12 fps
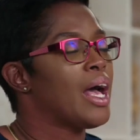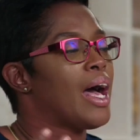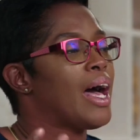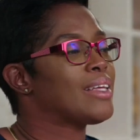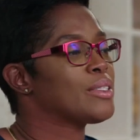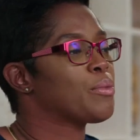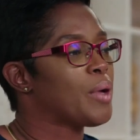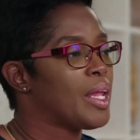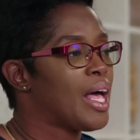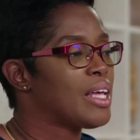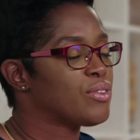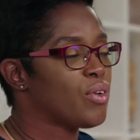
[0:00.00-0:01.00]
as
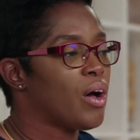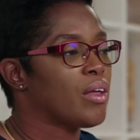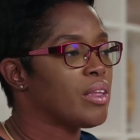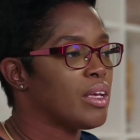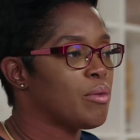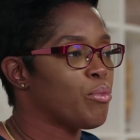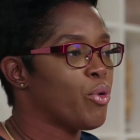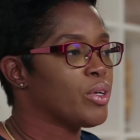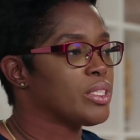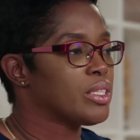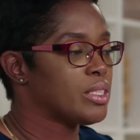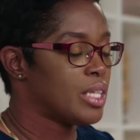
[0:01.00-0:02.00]
well as for other
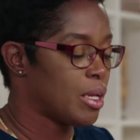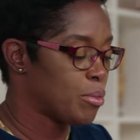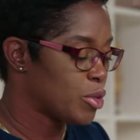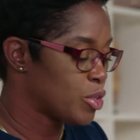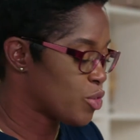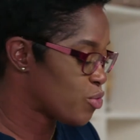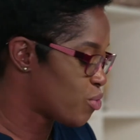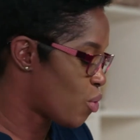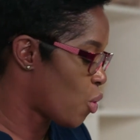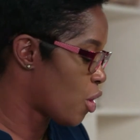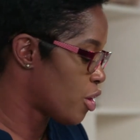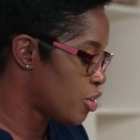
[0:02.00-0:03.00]
important tables
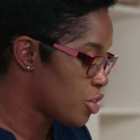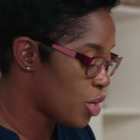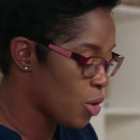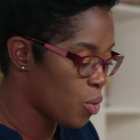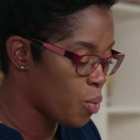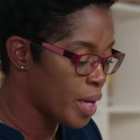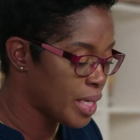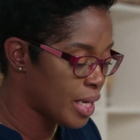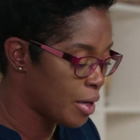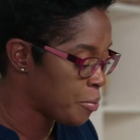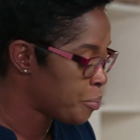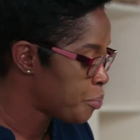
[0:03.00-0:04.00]
for your
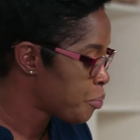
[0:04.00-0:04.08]
wedding.